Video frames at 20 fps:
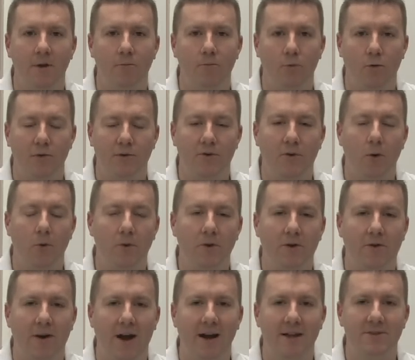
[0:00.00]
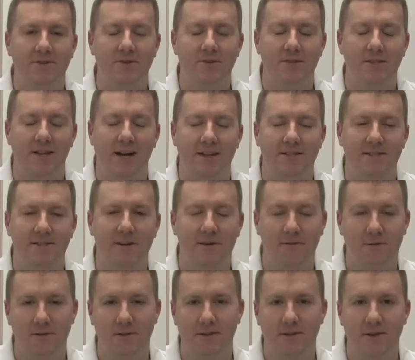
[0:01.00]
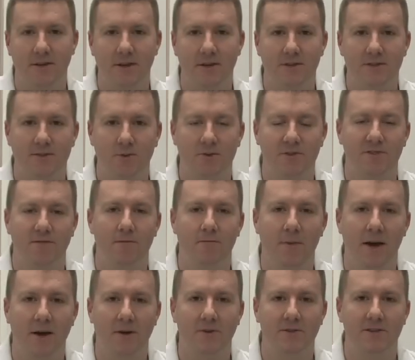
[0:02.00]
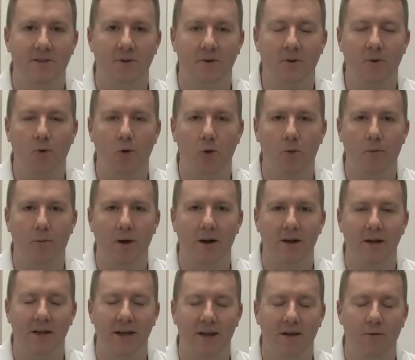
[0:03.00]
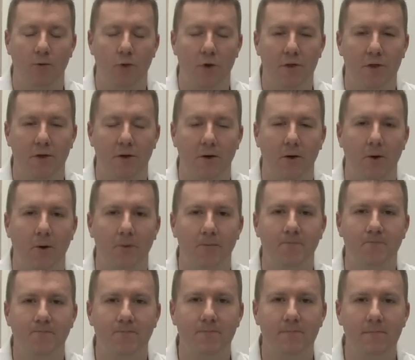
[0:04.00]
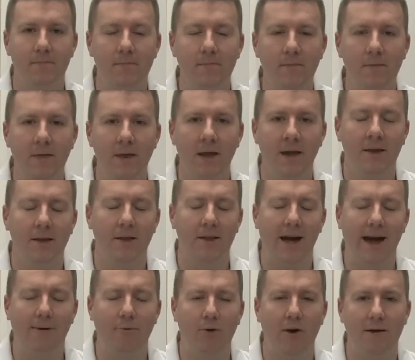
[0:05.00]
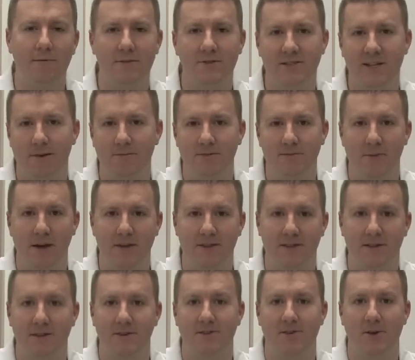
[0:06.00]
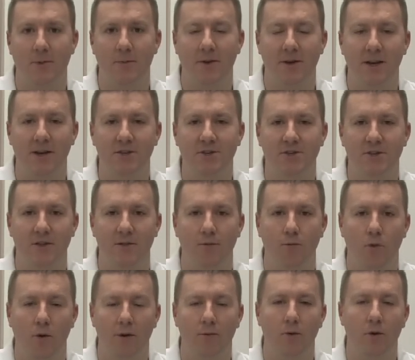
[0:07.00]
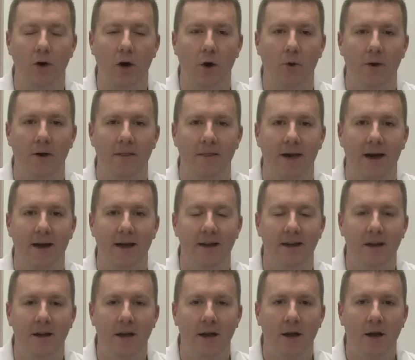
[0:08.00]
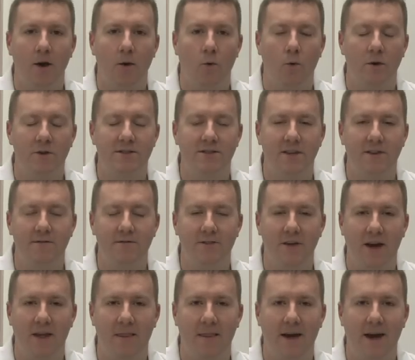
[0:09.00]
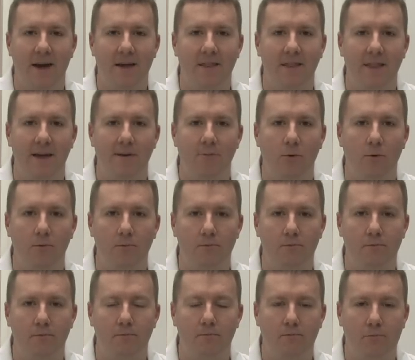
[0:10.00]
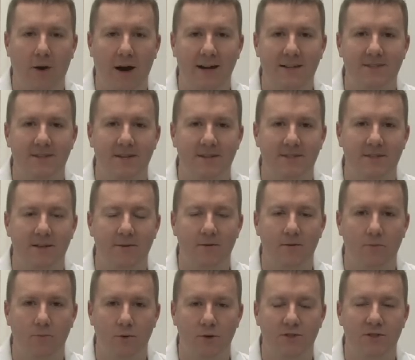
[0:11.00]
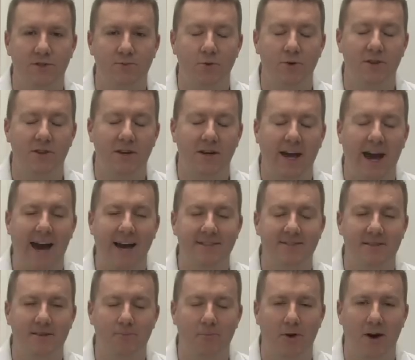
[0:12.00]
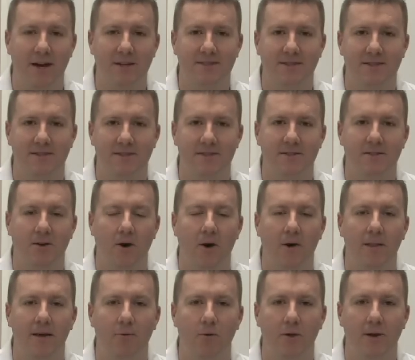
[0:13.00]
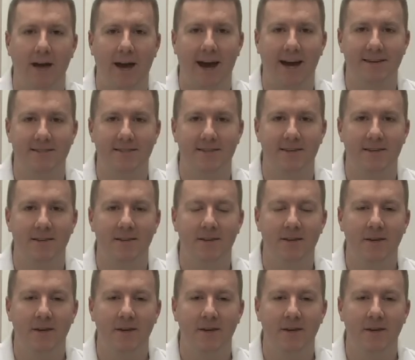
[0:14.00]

with gold crowns, there's lots of different sorts of metals that are incorporated in with the gold. And the lab will oftentimes make the determination of what will go in that. Once they've done that, they will process it, which is what the casting process is called. They will cast it,